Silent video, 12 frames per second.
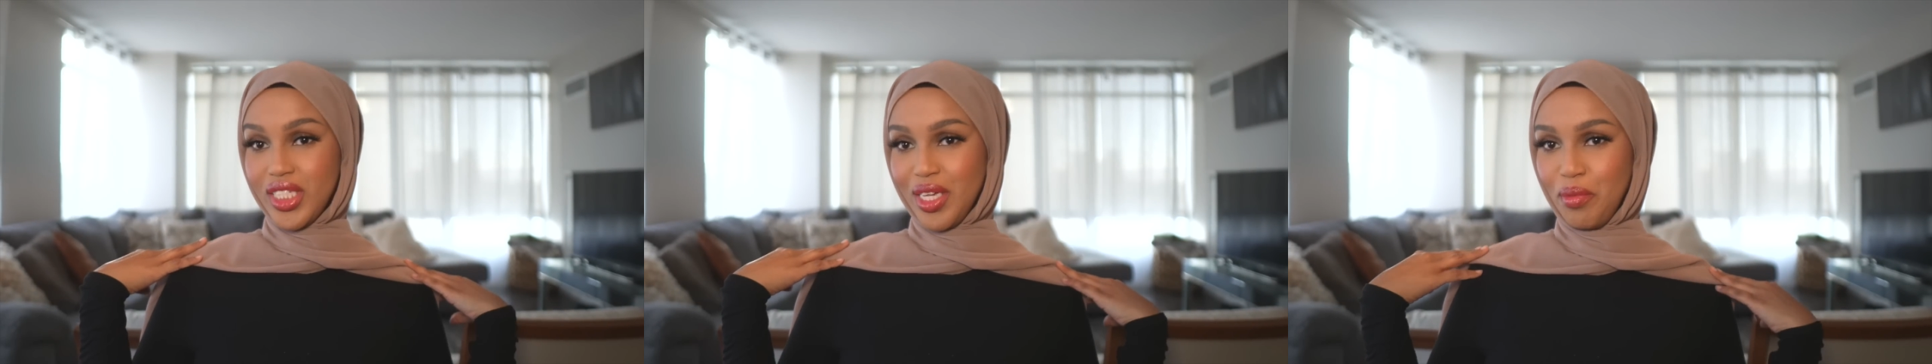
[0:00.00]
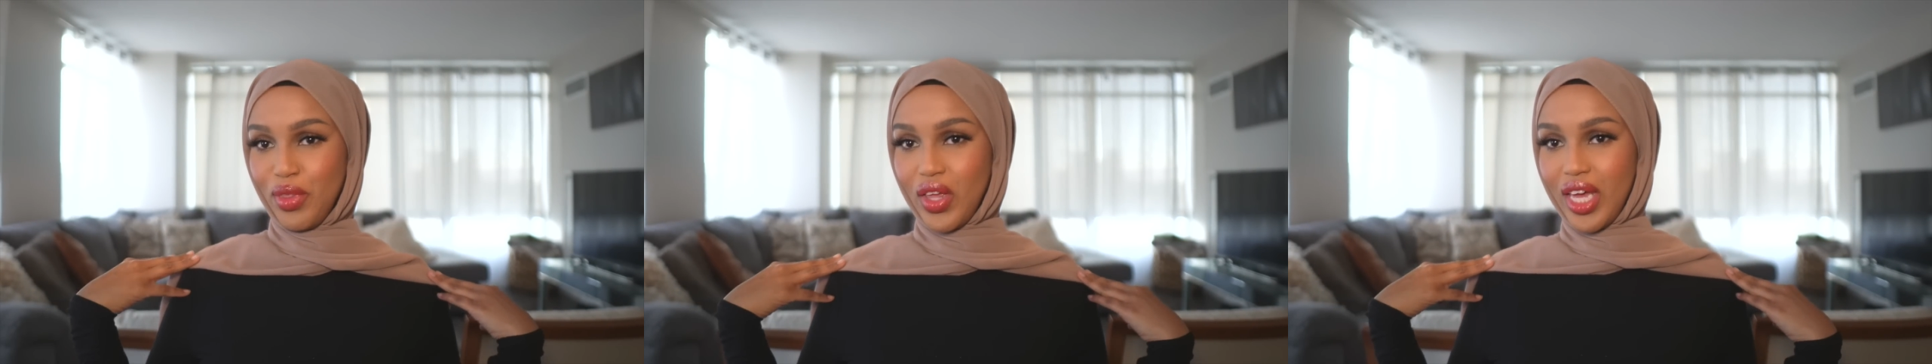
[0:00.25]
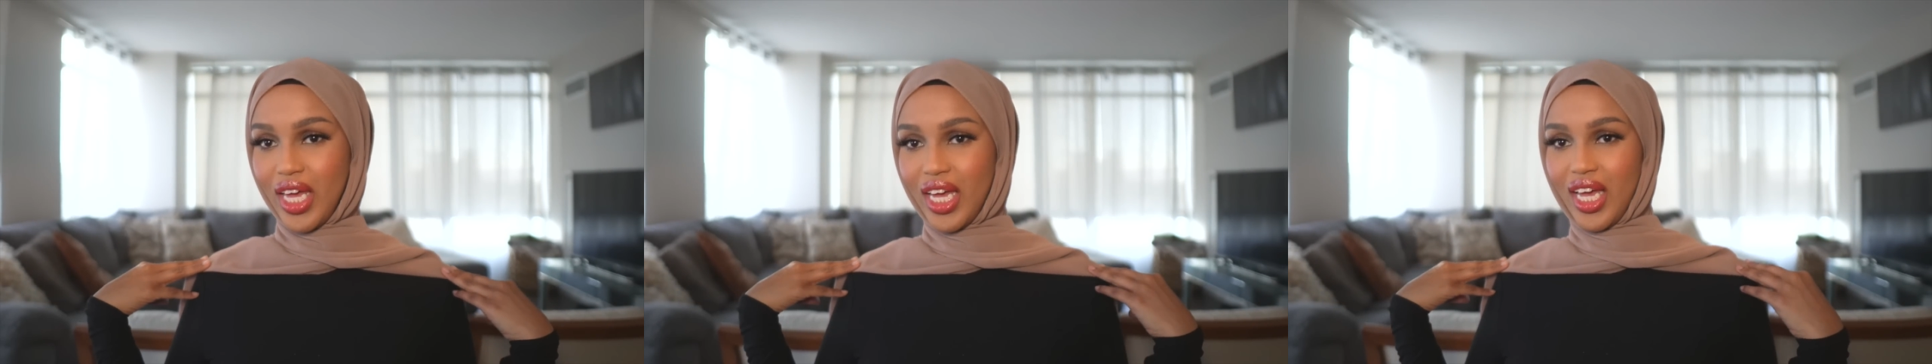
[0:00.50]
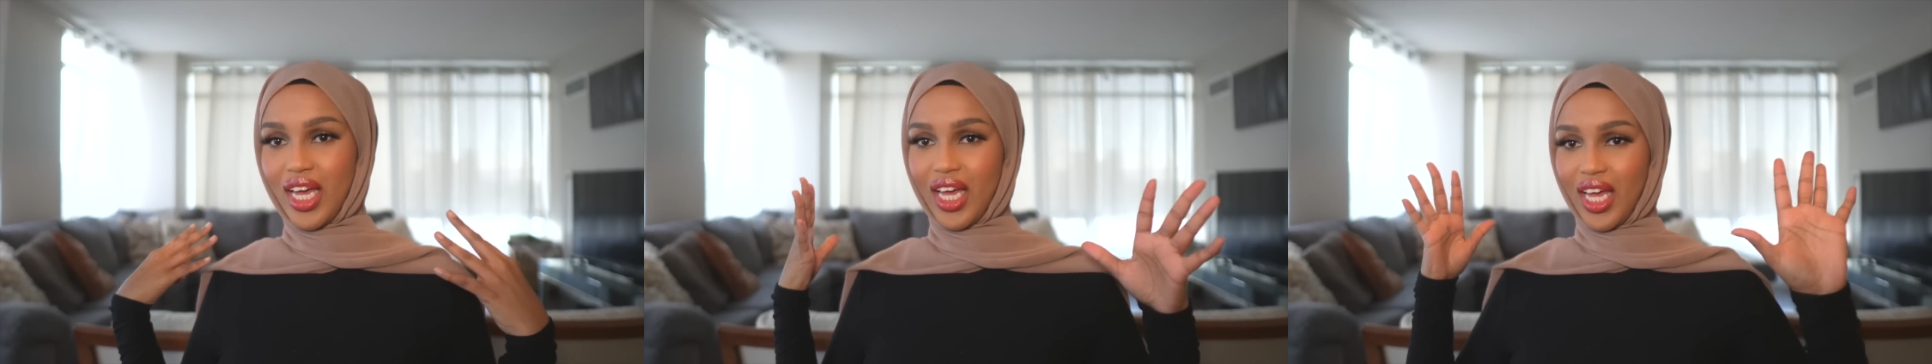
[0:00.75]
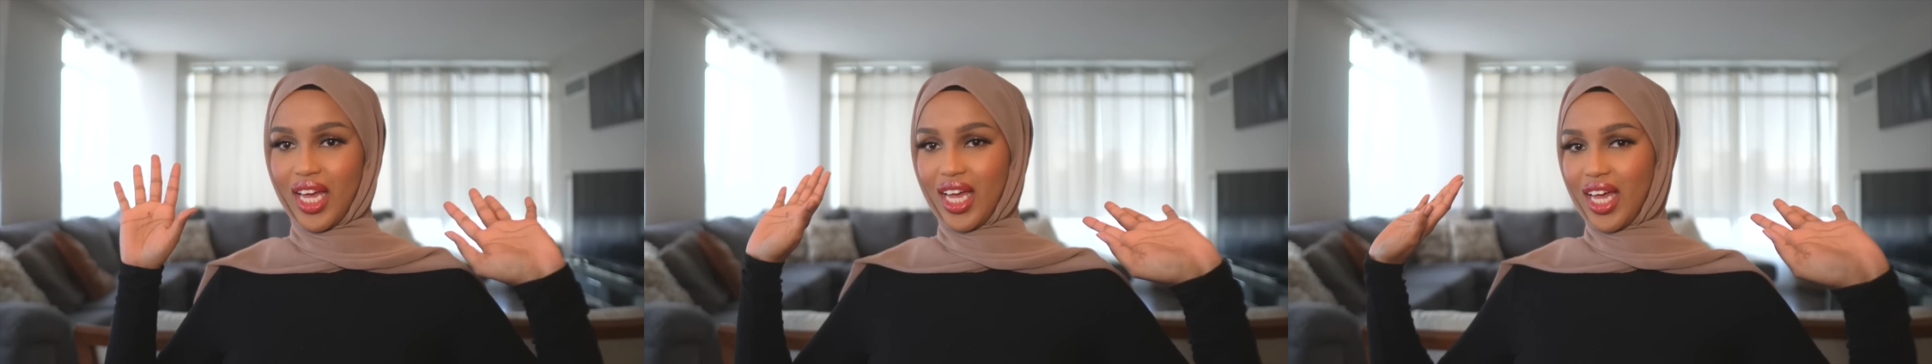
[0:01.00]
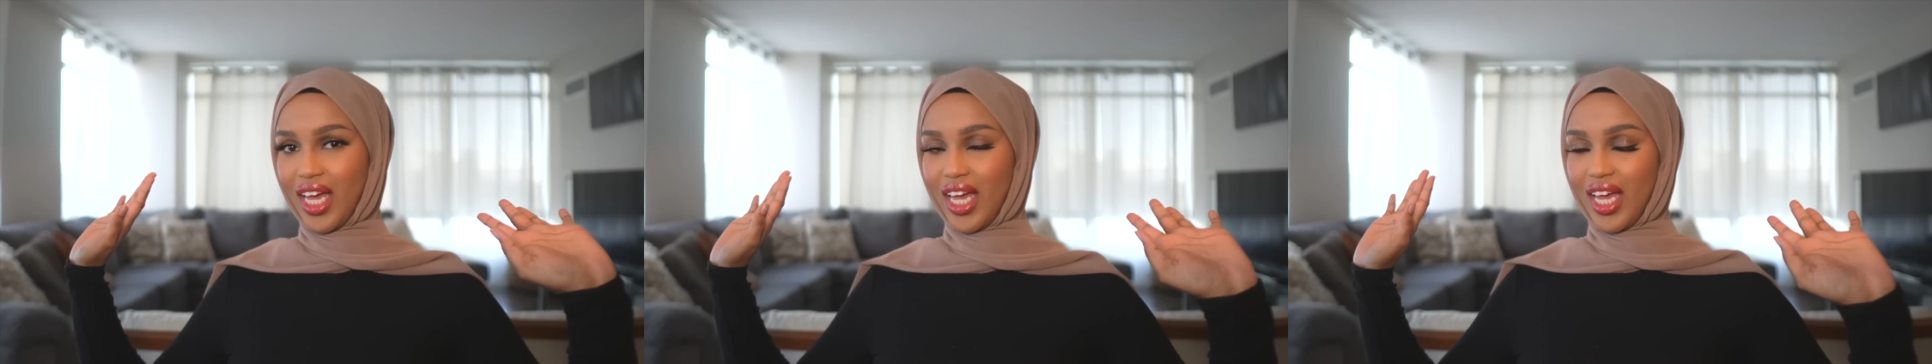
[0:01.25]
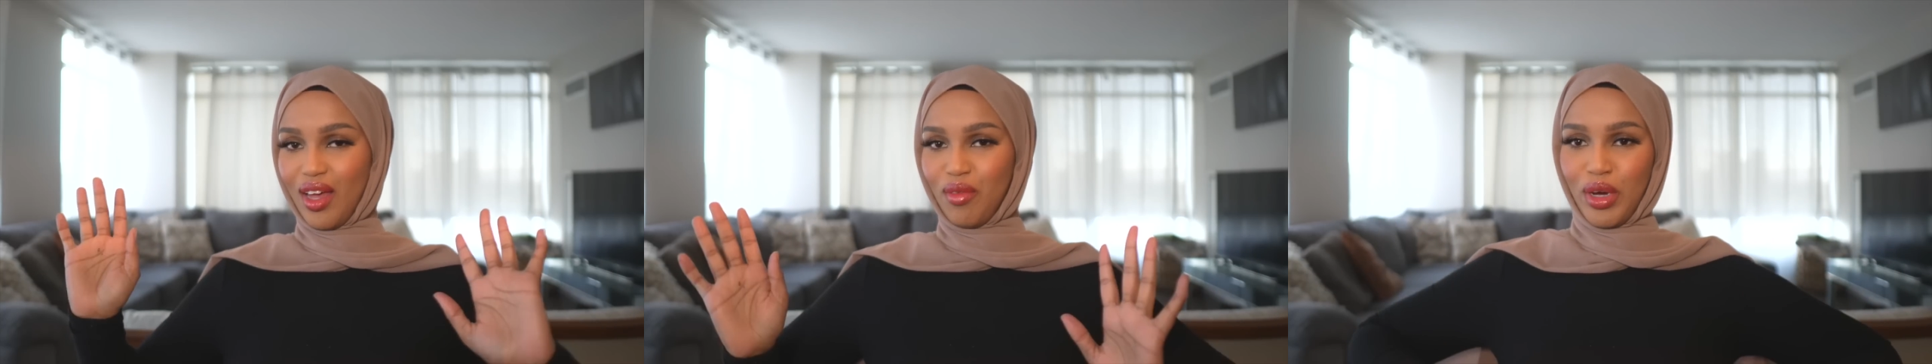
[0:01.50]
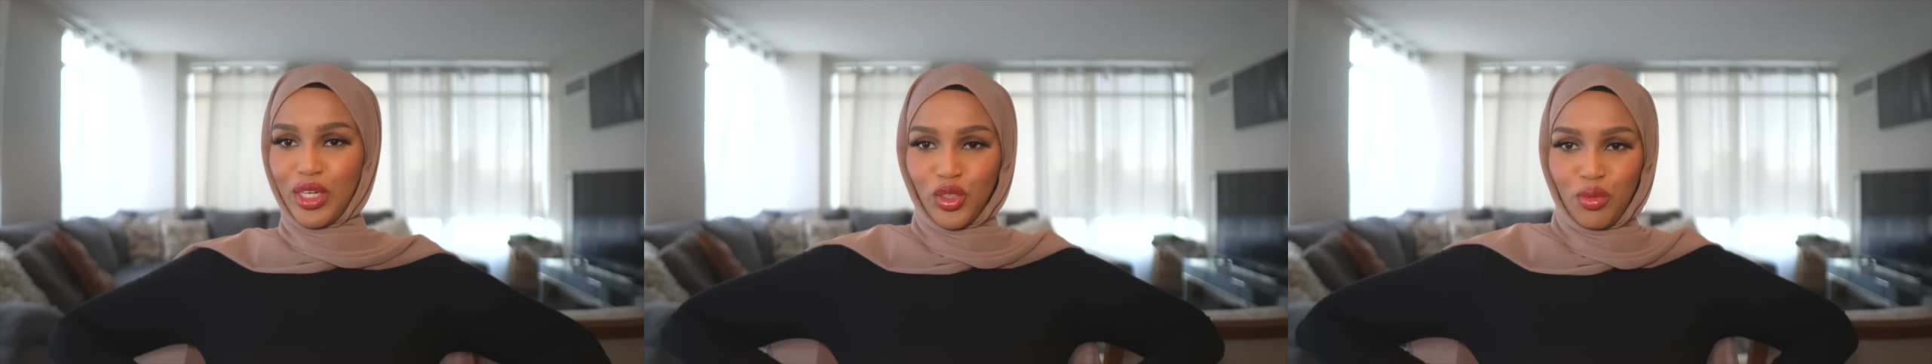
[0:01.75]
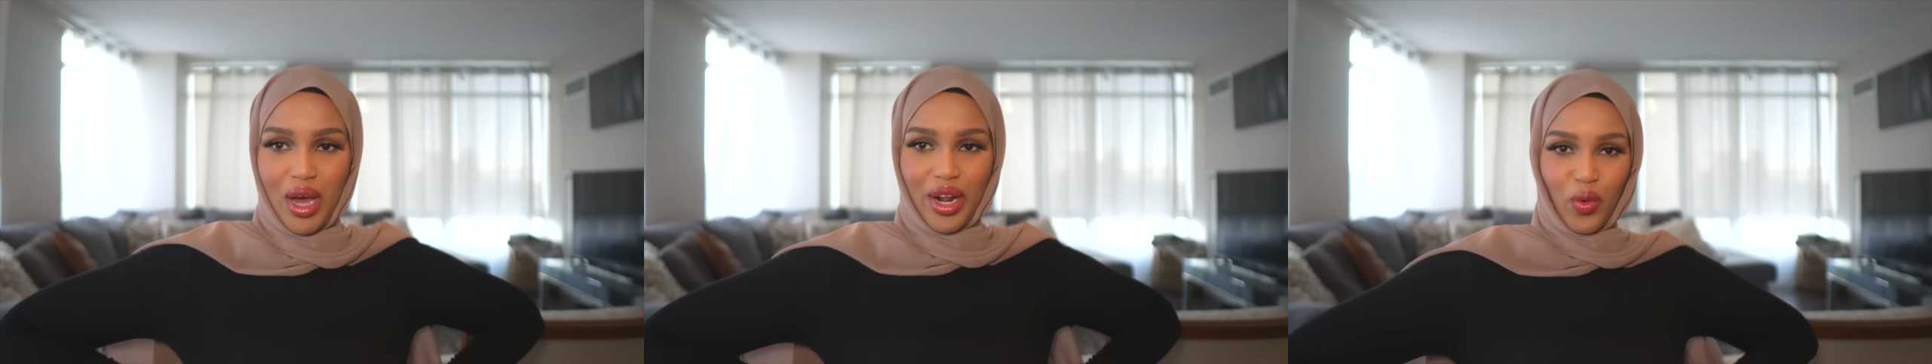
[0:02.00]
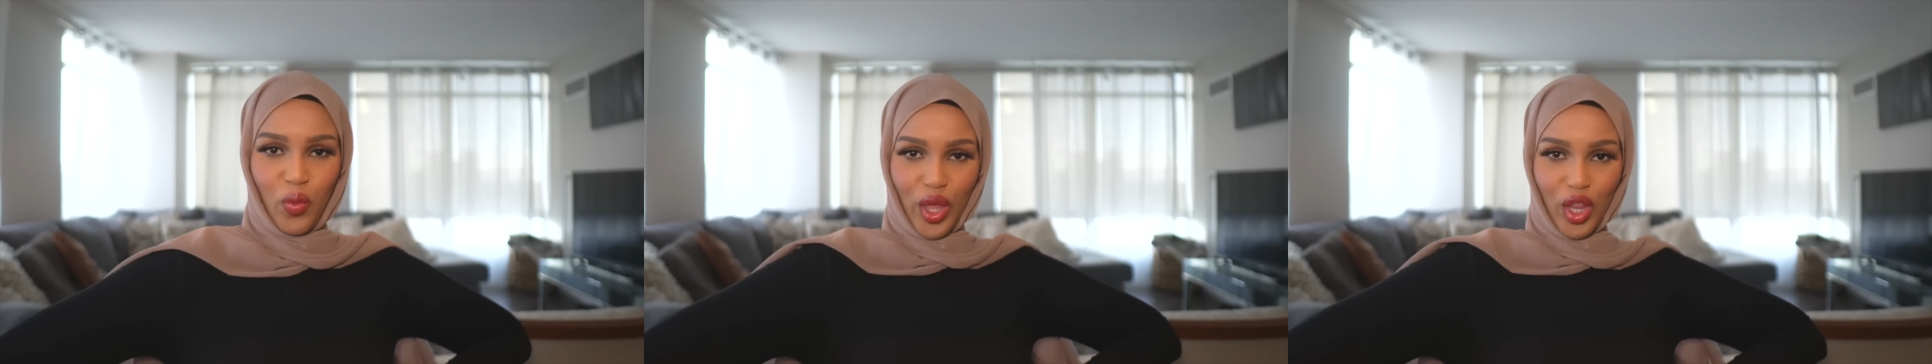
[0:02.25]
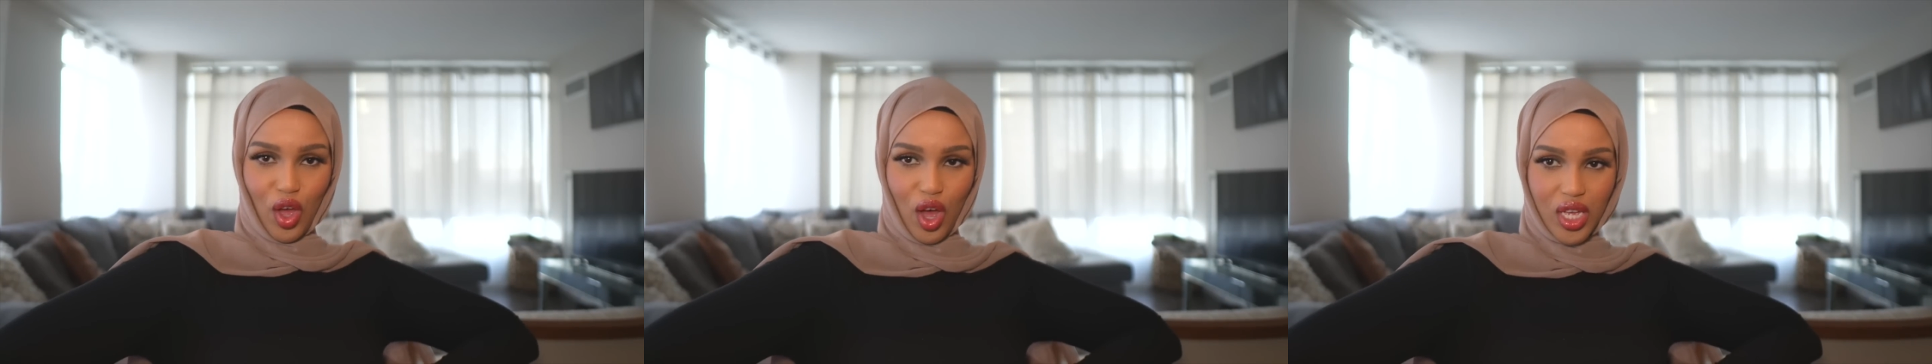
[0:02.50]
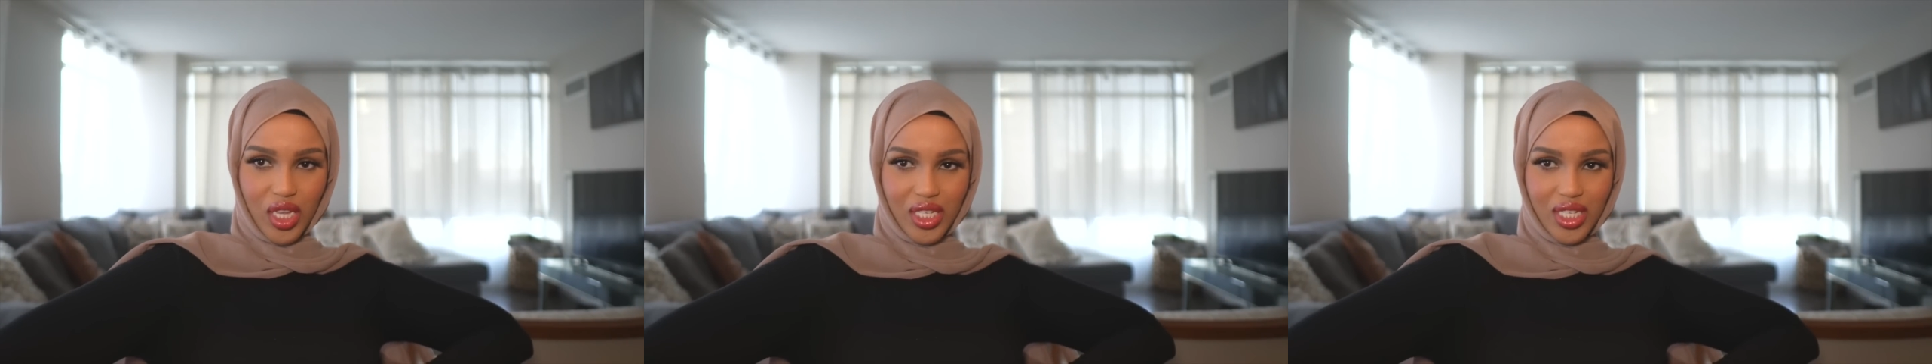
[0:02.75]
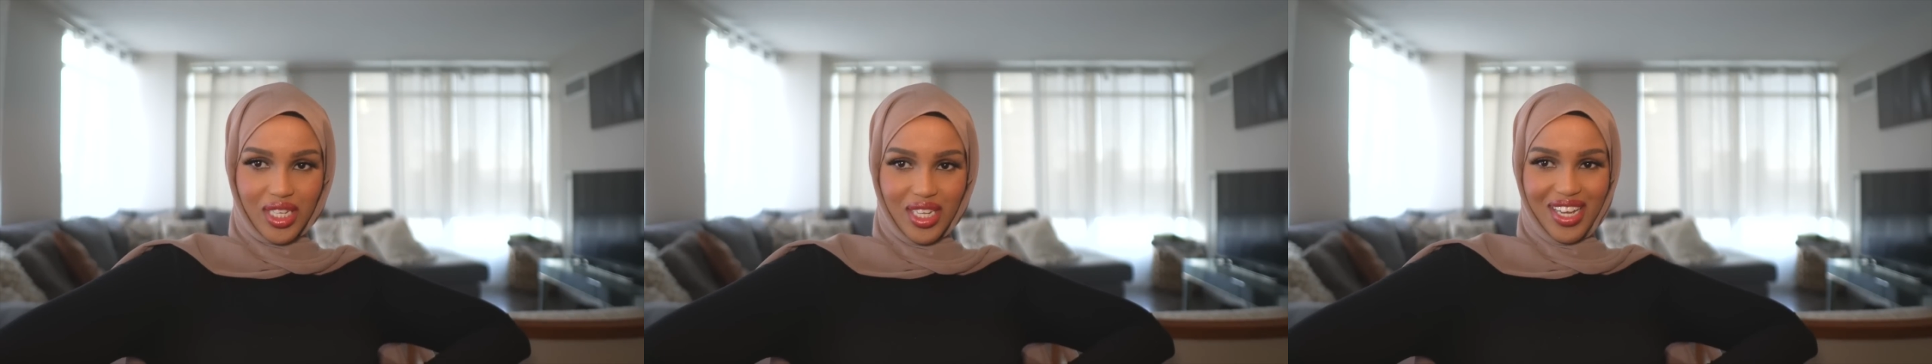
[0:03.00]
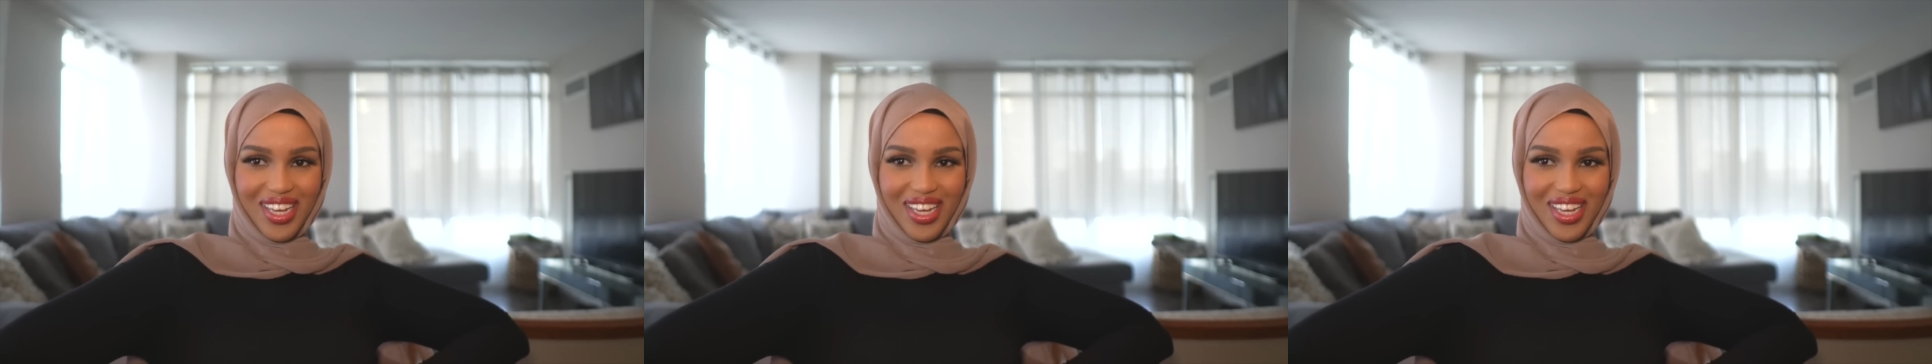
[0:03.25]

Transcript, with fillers: something, my dramatic weight loss.